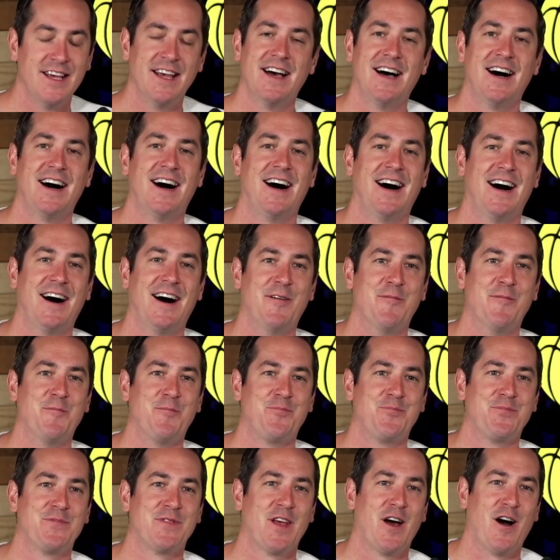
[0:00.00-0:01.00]

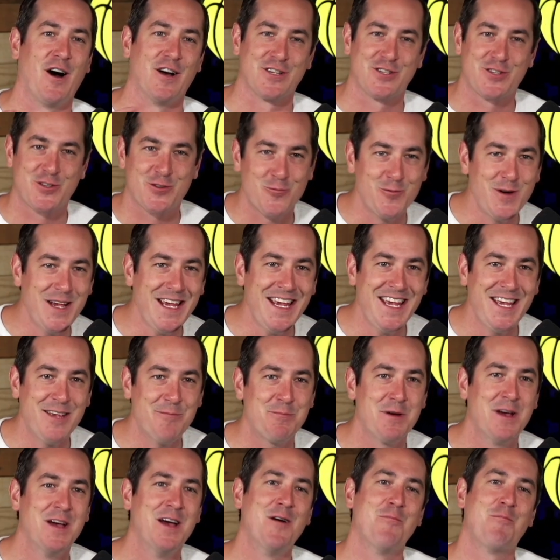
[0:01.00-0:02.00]
a
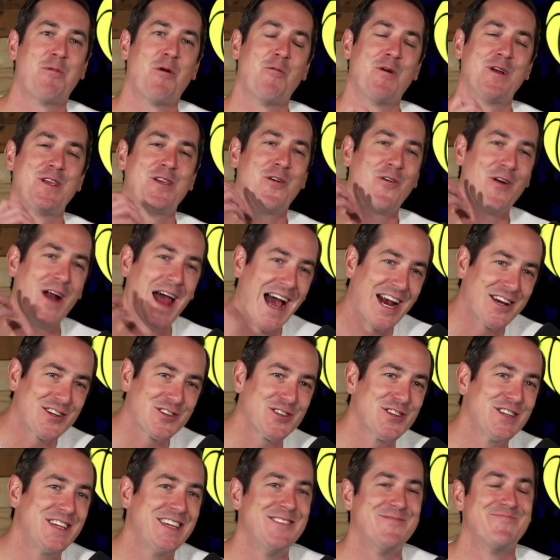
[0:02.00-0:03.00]
sweep, but when you're
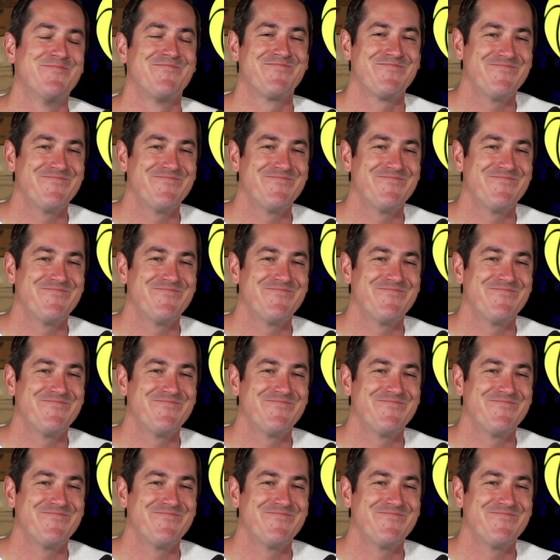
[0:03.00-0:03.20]
actually